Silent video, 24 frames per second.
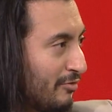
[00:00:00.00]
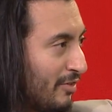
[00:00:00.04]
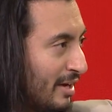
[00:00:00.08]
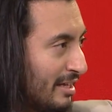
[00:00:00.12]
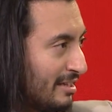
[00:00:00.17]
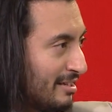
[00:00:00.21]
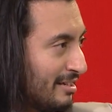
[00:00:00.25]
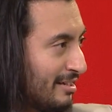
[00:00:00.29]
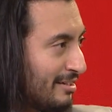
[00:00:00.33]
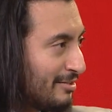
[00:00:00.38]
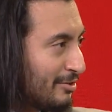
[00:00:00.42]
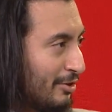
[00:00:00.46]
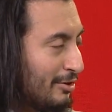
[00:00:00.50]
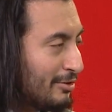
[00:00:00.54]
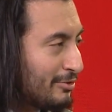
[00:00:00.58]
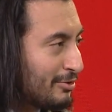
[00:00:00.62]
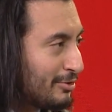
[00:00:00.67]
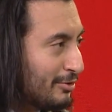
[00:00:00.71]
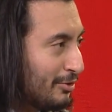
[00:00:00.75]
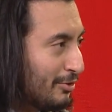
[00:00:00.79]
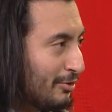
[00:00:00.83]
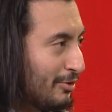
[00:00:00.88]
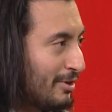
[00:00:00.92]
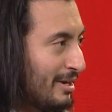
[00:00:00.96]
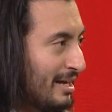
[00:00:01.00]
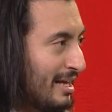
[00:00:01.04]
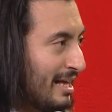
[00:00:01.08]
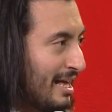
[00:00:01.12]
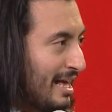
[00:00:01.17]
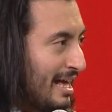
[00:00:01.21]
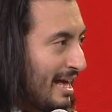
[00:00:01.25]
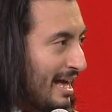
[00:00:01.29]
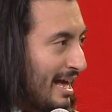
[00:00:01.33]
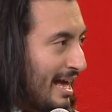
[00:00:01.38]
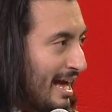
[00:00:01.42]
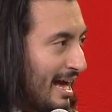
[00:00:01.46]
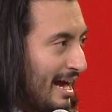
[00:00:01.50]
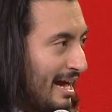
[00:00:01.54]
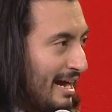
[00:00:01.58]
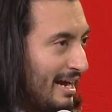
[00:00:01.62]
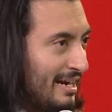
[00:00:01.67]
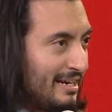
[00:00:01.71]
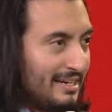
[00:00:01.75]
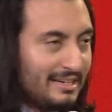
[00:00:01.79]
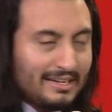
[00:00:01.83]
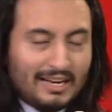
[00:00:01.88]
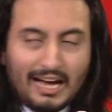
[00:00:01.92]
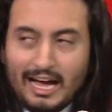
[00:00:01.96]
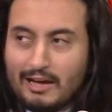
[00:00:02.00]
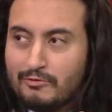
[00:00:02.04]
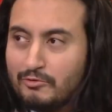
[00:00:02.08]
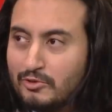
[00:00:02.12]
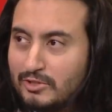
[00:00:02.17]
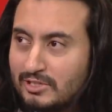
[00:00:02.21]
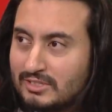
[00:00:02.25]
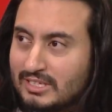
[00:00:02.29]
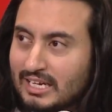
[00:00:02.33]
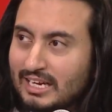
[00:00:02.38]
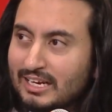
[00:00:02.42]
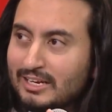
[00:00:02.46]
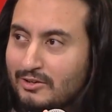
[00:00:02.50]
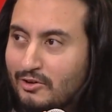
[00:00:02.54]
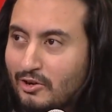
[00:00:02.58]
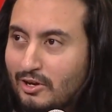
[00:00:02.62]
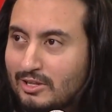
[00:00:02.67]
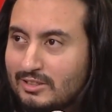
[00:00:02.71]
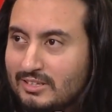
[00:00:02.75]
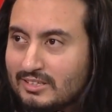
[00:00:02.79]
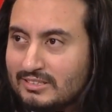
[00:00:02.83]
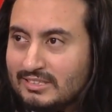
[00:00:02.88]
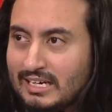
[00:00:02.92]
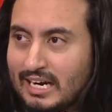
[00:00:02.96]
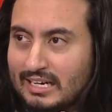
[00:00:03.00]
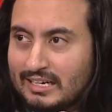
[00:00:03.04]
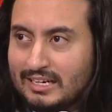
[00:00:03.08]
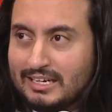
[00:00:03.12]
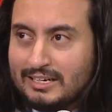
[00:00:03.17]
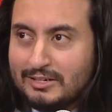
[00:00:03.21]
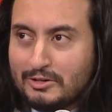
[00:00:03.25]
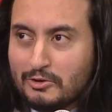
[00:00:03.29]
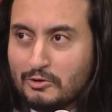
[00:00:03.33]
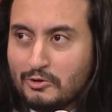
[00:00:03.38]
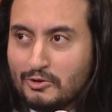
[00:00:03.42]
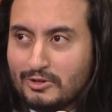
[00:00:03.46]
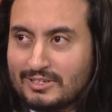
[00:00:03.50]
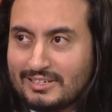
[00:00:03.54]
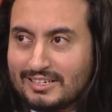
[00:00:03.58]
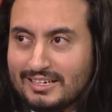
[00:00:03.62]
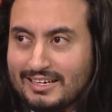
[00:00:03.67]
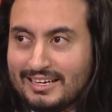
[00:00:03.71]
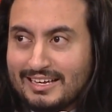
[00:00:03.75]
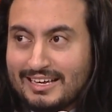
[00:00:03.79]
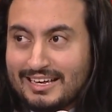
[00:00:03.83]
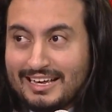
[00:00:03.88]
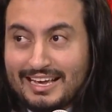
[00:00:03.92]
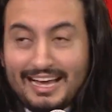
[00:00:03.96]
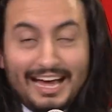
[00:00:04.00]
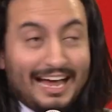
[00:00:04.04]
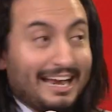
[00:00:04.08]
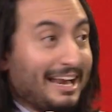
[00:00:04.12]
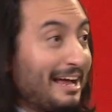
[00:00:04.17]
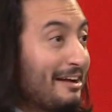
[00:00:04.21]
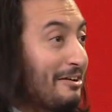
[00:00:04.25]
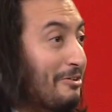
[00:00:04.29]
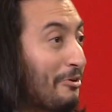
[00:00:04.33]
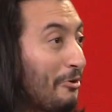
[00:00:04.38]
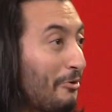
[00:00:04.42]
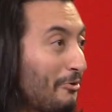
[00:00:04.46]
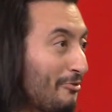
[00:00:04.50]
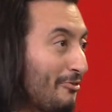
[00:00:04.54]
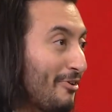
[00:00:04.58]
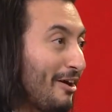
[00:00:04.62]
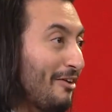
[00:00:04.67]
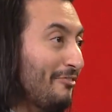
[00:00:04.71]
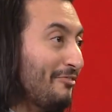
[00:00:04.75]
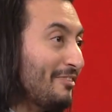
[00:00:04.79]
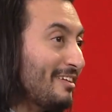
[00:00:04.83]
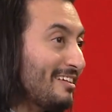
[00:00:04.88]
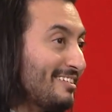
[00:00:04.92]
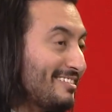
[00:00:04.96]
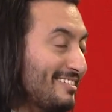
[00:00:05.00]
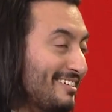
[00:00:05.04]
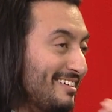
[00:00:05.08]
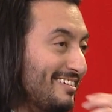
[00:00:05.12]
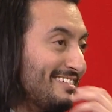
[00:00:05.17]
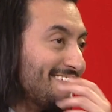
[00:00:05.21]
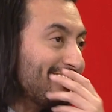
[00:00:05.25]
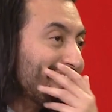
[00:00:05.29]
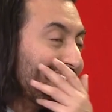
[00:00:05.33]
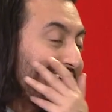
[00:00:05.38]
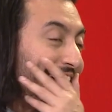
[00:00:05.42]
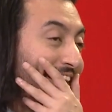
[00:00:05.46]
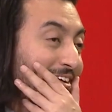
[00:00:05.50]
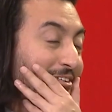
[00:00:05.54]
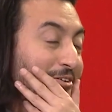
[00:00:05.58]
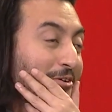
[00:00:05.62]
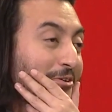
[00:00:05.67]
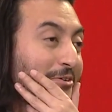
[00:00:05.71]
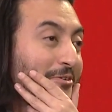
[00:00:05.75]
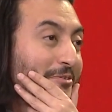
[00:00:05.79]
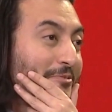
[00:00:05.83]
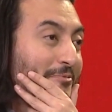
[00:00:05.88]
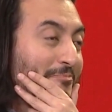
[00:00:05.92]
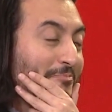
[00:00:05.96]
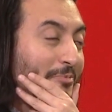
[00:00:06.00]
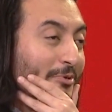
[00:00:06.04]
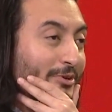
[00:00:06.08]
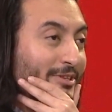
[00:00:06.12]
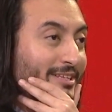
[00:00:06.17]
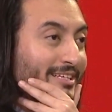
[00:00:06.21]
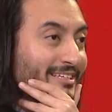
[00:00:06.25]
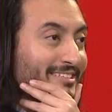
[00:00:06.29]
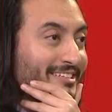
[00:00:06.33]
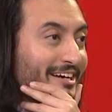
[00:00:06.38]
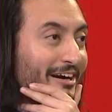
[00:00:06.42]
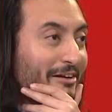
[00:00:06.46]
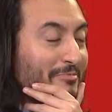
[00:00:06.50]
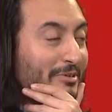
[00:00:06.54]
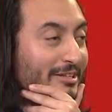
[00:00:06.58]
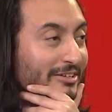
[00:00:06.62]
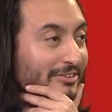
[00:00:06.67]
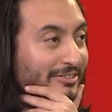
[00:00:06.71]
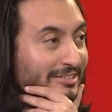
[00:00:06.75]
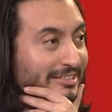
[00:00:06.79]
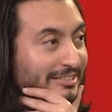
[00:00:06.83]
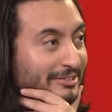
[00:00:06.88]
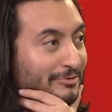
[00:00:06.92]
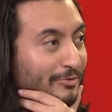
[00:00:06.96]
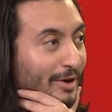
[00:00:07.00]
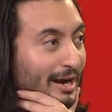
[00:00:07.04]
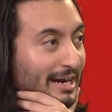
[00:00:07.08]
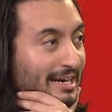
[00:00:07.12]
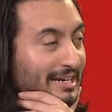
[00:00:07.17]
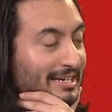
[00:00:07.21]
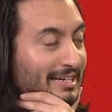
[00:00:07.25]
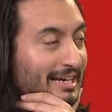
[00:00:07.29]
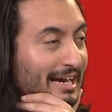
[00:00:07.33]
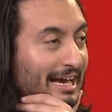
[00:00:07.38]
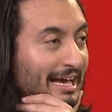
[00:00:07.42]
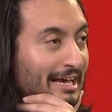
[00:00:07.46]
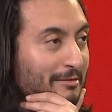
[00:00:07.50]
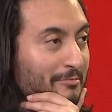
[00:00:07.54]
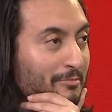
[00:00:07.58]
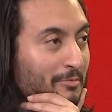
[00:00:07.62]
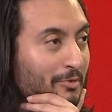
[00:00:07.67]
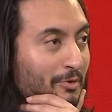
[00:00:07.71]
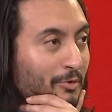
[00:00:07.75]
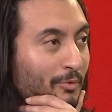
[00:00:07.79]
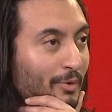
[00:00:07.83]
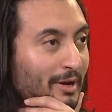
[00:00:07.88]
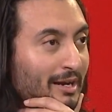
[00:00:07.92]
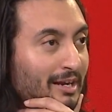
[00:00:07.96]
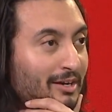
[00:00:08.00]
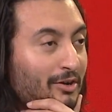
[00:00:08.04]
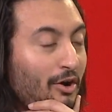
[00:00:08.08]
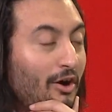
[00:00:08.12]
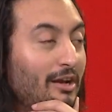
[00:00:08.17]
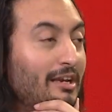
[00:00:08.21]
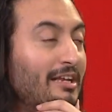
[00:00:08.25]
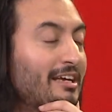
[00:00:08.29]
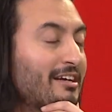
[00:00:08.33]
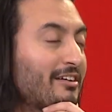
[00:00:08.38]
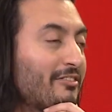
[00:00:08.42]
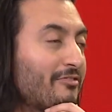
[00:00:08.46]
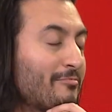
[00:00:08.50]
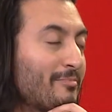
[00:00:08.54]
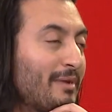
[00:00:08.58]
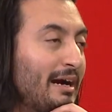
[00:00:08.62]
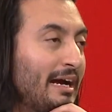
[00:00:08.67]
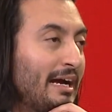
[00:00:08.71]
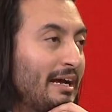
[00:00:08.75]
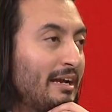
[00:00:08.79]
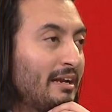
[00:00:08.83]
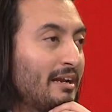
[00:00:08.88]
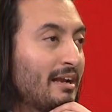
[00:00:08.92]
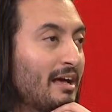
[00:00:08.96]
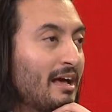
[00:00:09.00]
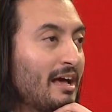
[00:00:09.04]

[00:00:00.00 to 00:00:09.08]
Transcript: others also. And I was telling you all this anecdote And I don't know if I should put this out, but there was this one time when a colleague of mine